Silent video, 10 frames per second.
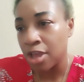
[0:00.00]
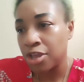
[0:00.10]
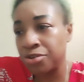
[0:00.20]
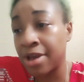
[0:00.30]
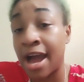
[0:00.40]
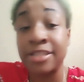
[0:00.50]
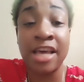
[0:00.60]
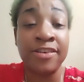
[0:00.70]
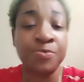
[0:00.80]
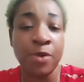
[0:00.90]
You guys
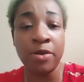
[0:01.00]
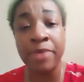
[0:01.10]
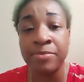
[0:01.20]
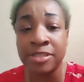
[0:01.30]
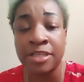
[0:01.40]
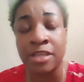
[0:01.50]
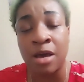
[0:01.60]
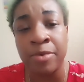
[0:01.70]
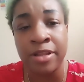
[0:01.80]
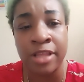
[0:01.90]
have spirit babies that's
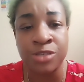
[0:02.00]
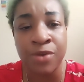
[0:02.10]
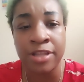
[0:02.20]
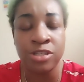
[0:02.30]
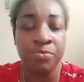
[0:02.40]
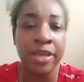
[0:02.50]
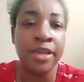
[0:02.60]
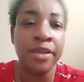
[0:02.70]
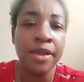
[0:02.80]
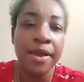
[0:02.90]
coming, that's ready to
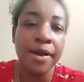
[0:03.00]
be